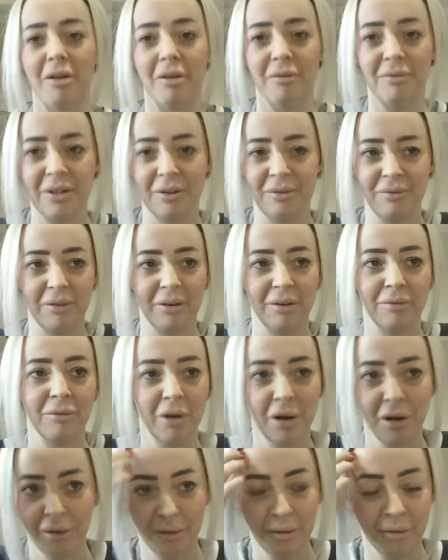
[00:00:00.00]
of different
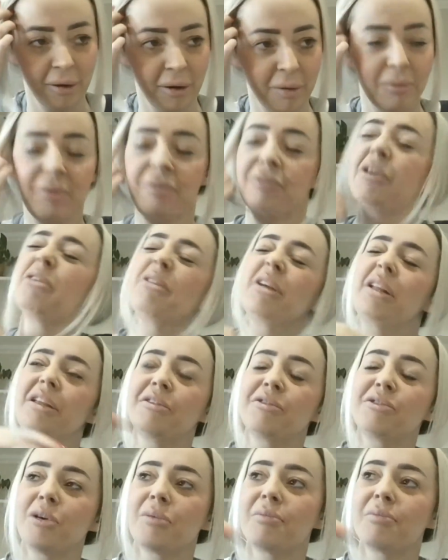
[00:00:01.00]
routes. So we've got a really
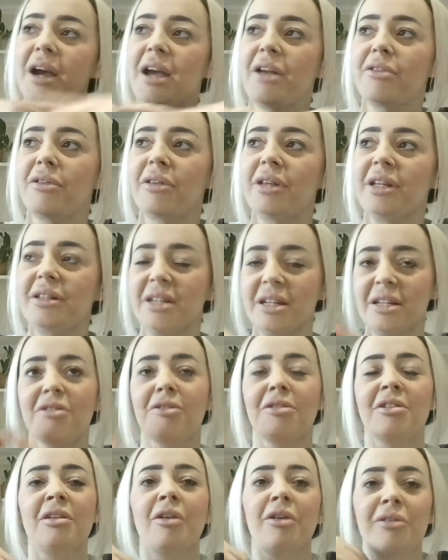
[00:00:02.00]
strong brand on LinkedIn,
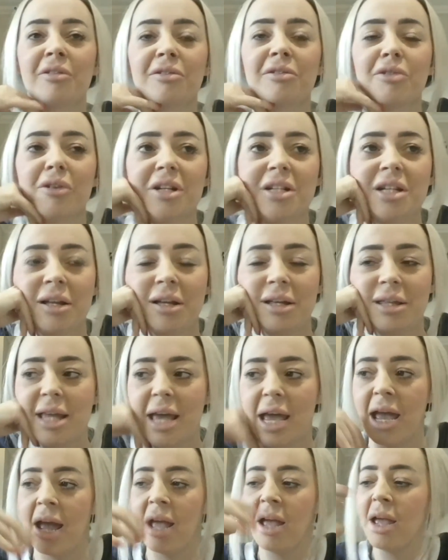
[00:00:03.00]
did lots of storytelling
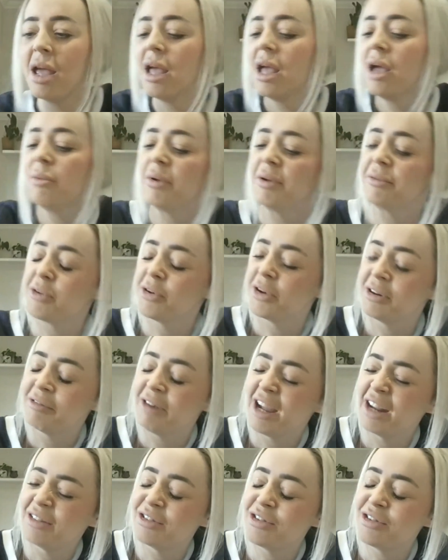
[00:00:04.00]
there. We've got around